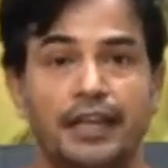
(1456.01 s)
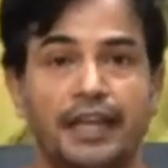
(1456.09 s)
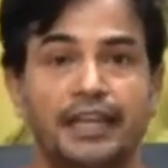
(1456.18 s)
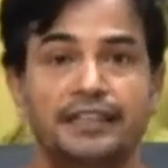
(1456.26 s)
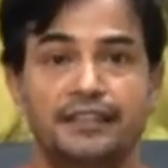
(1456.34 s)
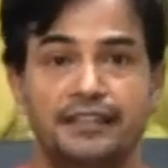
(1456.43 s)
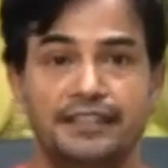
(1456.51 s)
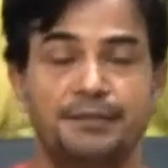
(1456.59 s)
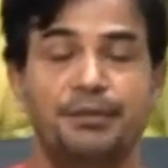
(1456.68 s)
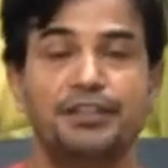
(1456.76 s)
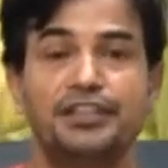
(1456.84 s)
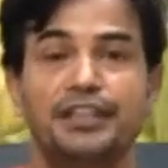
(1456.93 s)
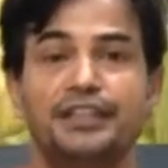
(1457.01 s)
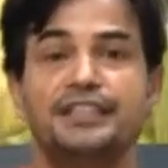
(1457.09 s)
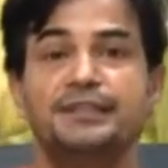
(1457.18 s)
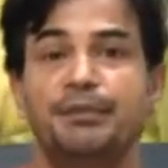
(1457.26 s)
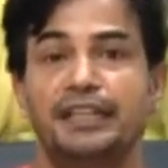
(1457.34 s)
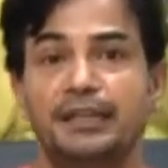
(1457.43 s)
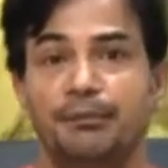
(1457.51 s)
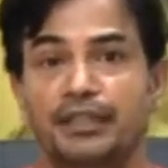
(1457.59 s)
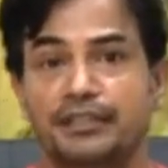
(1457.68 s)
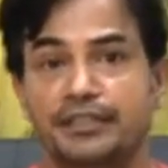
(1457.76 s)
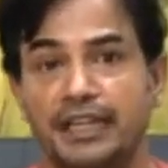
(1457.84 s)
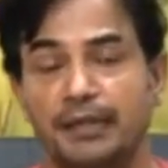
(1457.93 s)
And especially in this
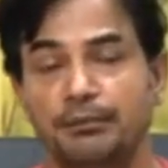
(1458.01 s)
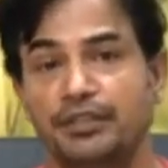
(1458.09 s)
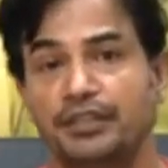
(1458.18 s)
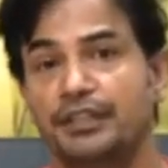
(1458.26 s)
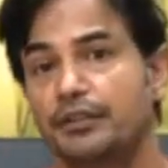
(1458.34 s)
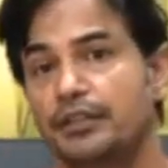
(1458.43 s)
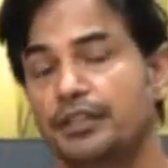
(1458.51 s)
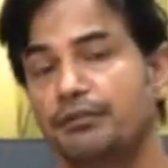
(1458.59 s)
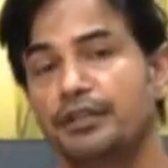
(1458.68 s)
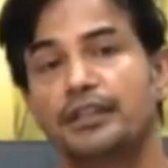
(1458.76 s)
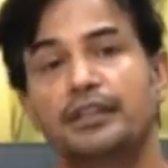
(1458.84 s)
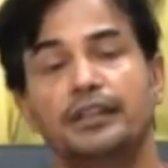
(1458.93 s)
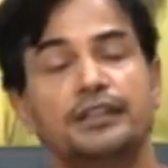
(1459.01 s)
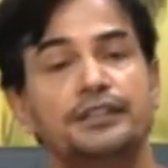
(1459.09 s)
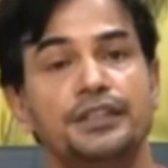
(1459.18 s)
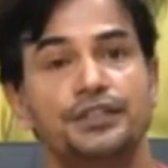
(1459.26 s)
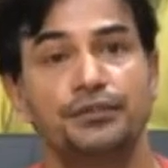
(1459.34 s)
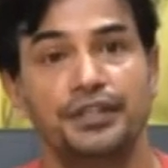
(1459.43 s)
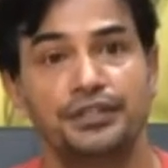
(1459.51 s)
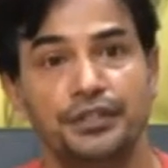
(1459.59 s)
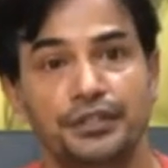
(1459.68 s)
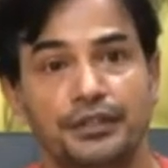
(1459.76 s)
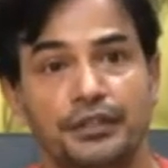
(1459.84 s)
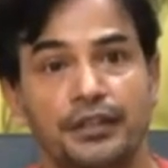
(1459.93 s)
pandemic time, given the current situation.